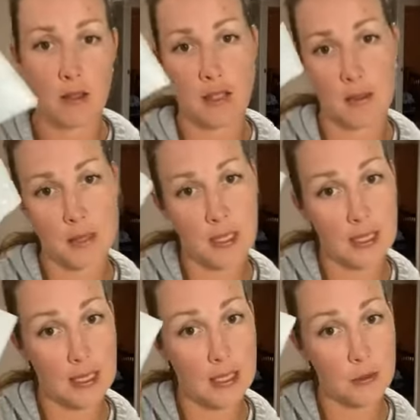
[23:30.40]
comes in a
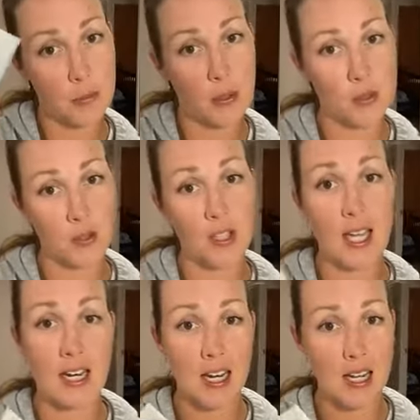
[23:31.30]
little bottle,
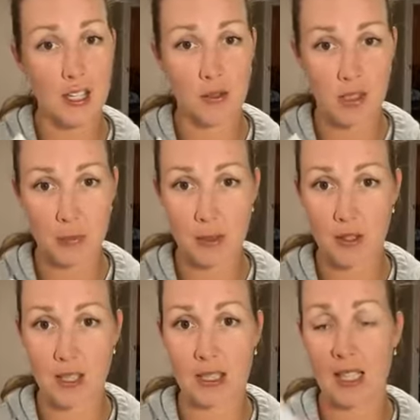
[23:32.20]
and I use
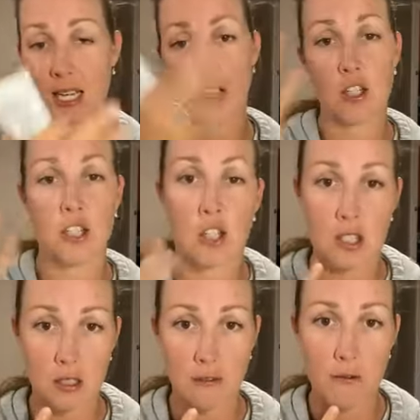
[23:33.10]
sparingly
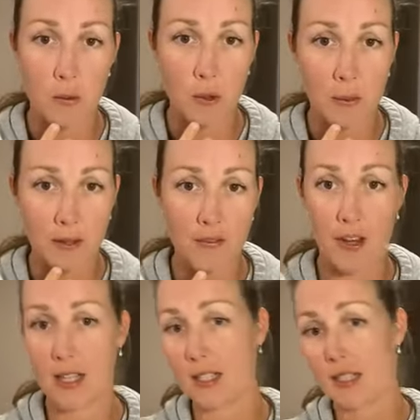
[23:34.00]
just for my
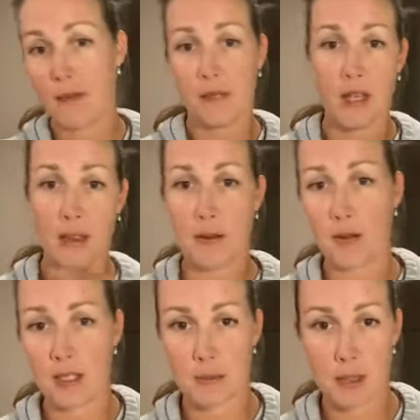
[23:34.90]
face, and the
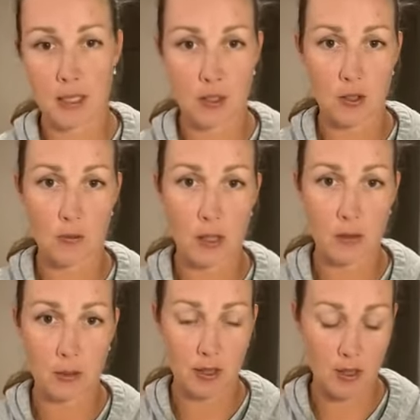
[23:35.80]
rest of me can turn
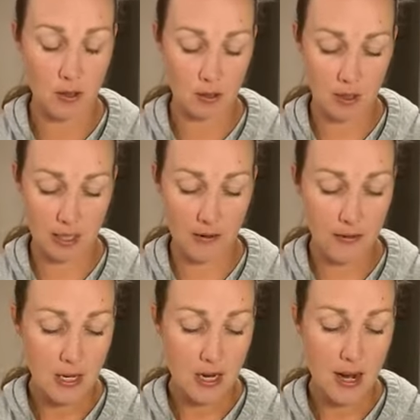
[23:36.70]
white with the other stuff.
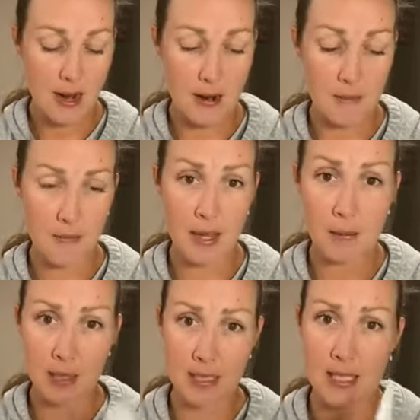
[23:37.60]

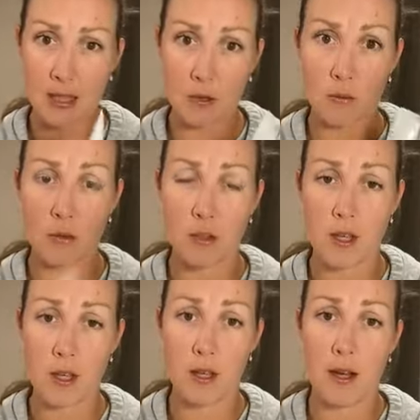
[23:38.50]
That being said,
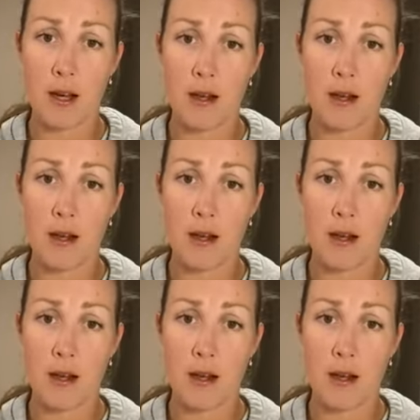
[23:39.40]
the